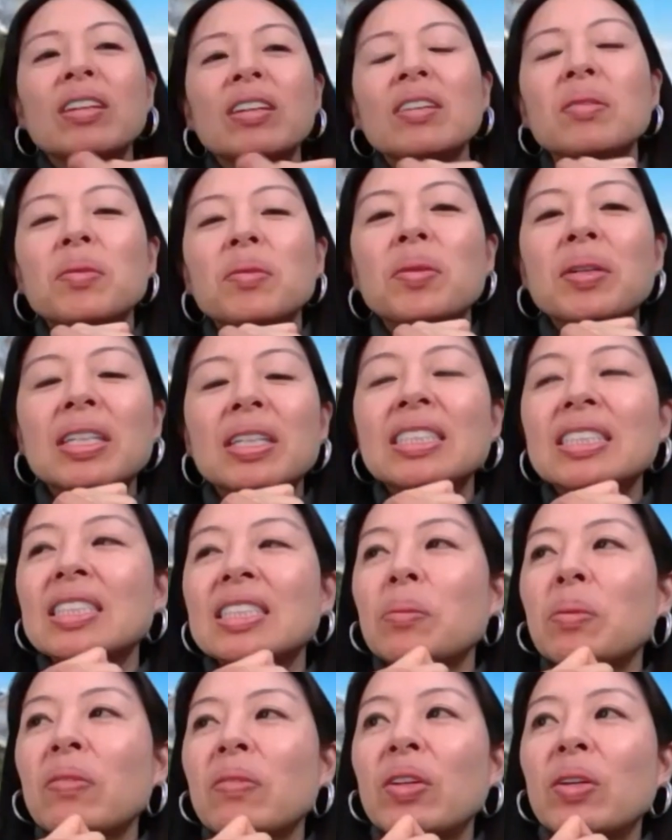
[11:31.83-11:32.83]
what are
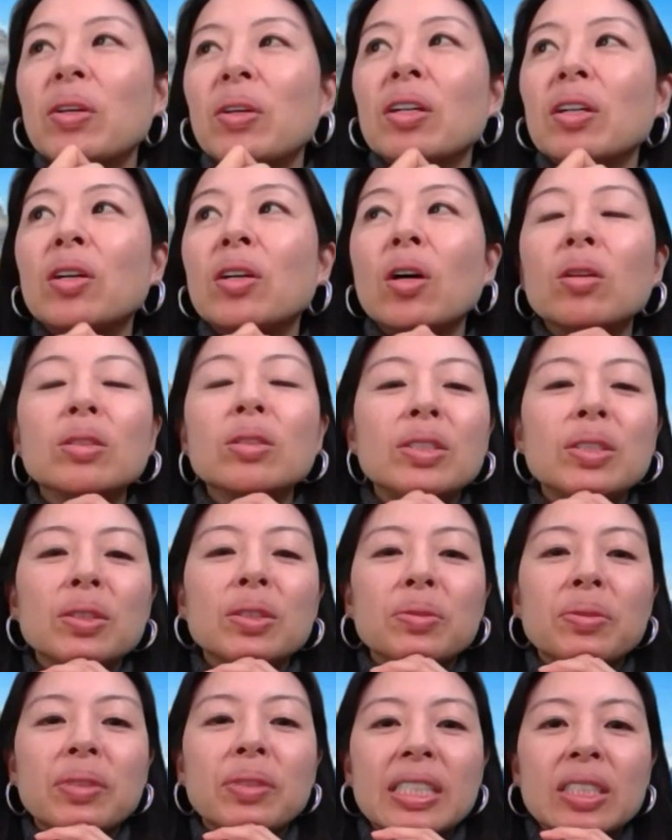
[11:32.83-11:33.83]
some of your
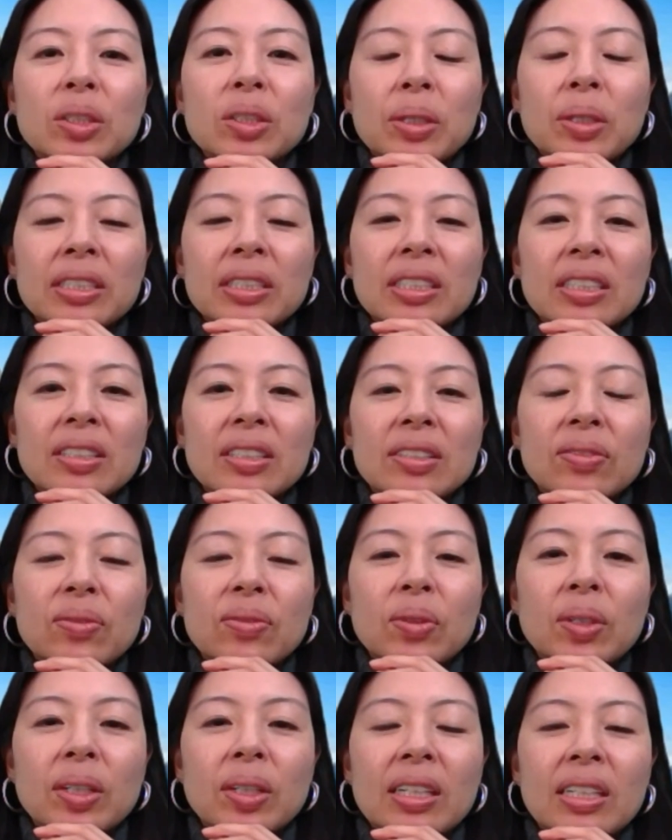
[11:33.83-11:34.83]
go-to resources
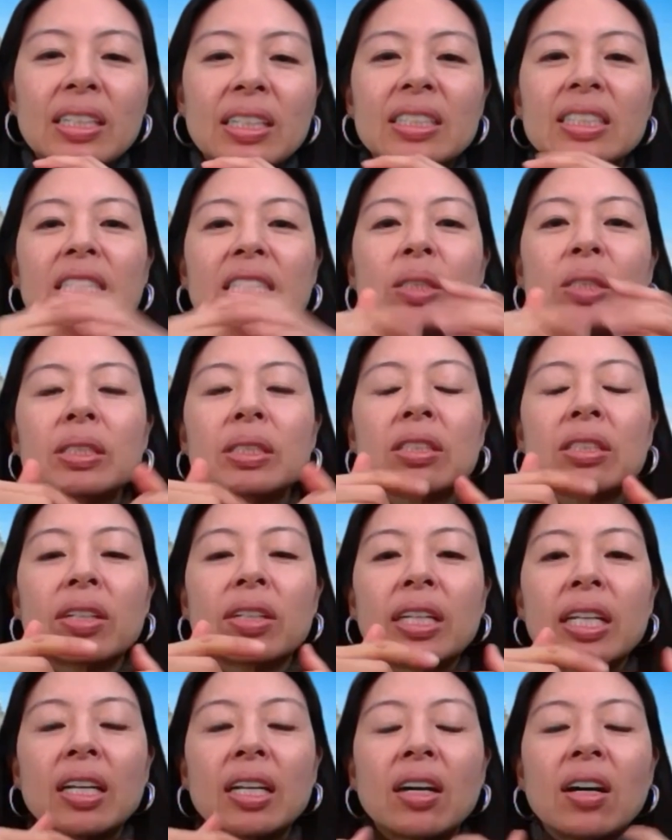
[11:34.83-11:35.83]
for continuous
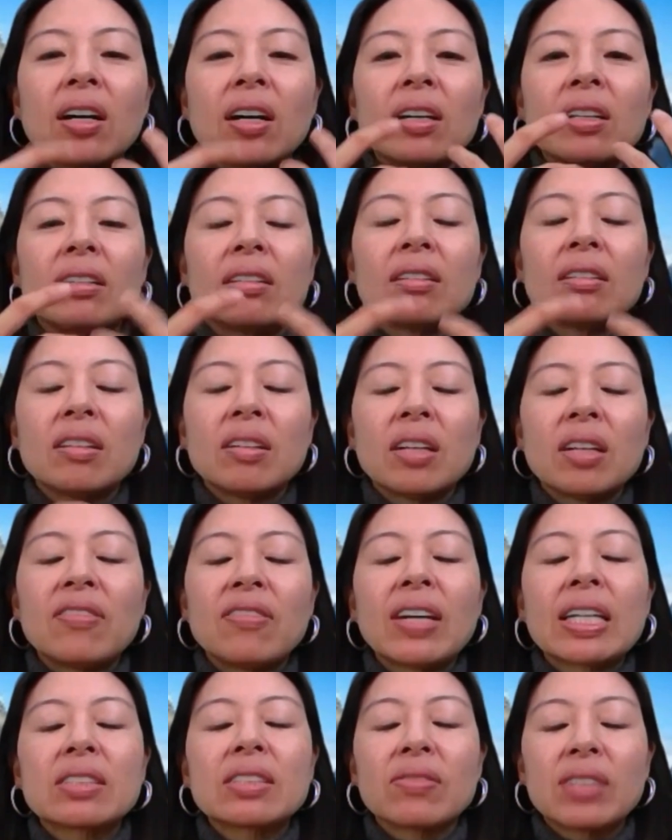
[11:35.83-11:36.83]
learning on
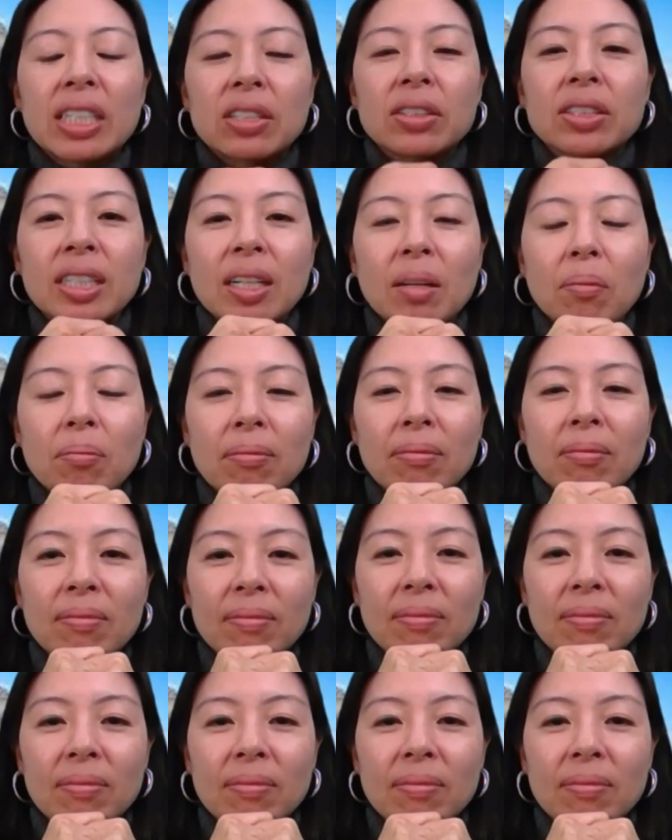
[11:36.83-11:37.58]
effective leadership?